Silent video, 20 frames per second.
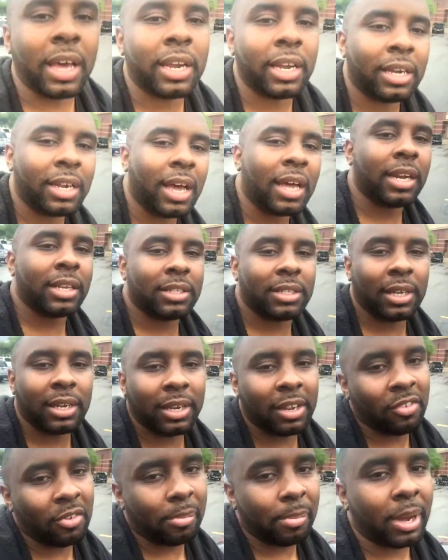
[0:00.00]
Dottie, tell
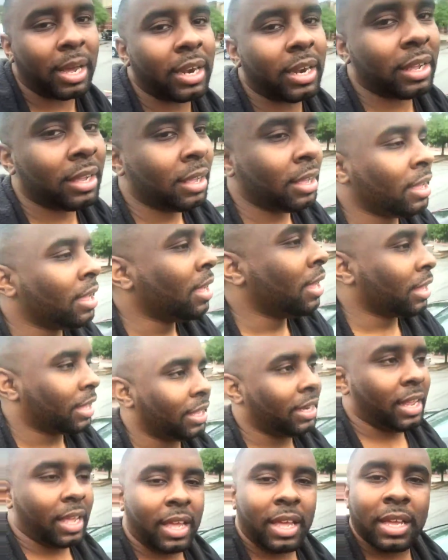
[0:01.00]
everybody. Get
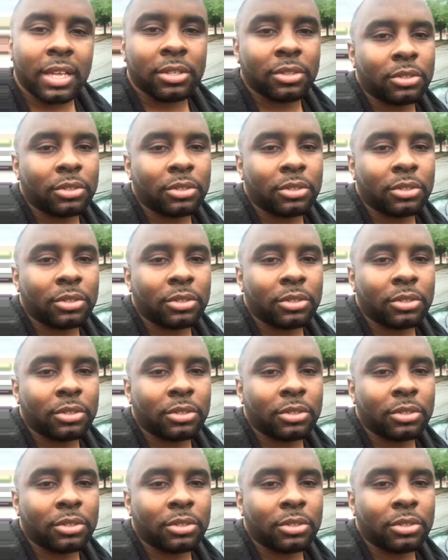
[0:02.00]
their hands on